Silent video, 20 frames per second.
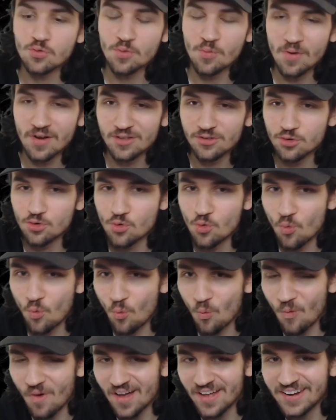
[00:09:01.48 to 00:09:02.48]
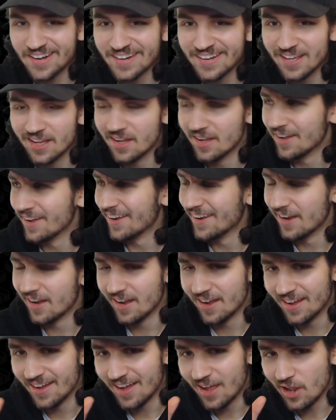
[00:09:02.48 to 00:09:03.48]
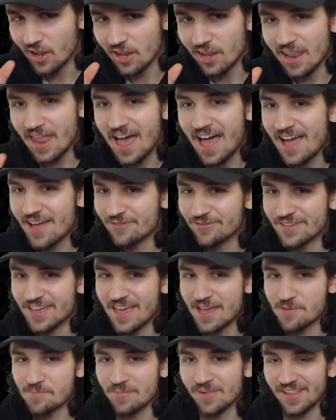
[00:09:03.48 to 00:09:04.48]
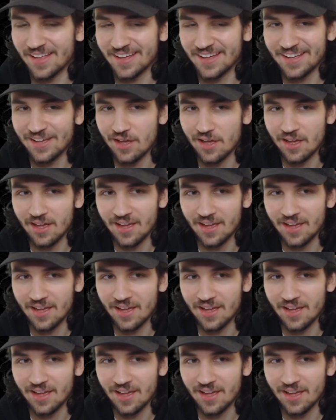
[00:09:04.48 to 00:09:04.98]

we want to do one live gameplay?